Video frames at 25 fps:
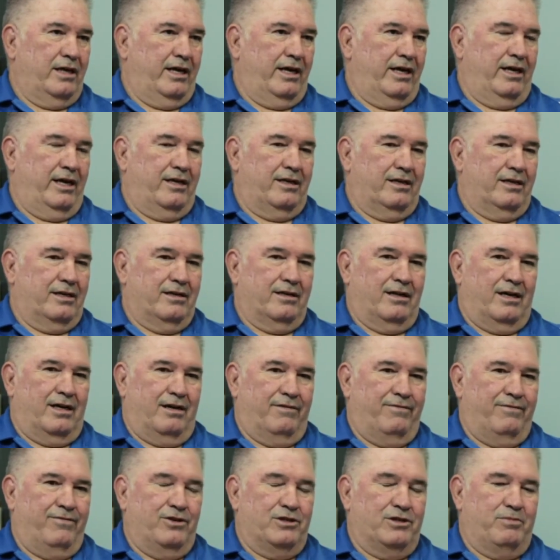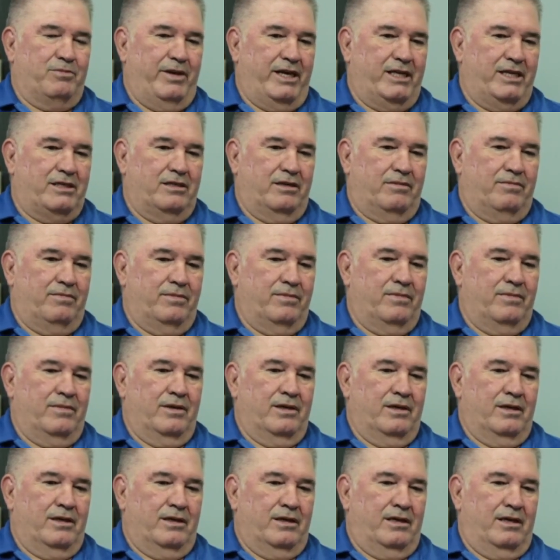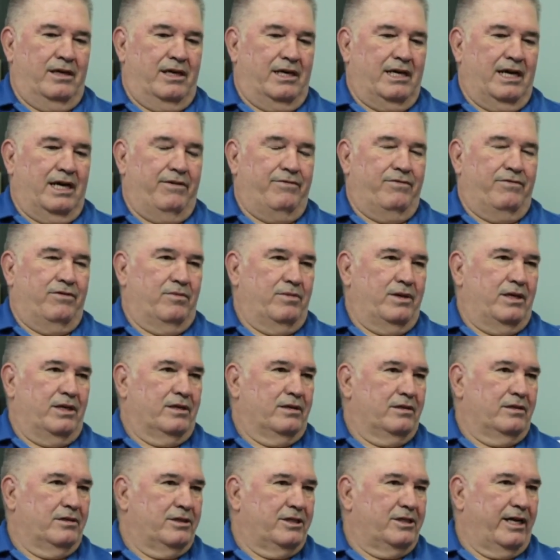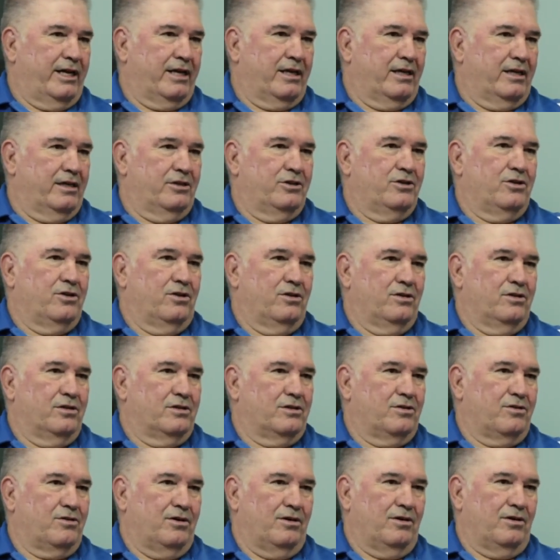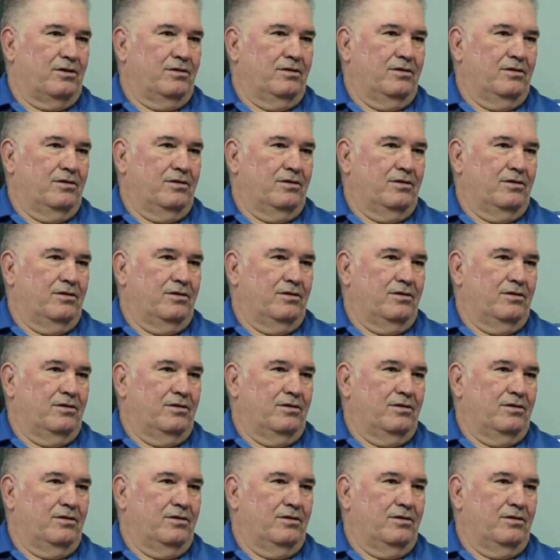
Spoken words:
And I first met him. He came from a little shack in Sharkers Kraal.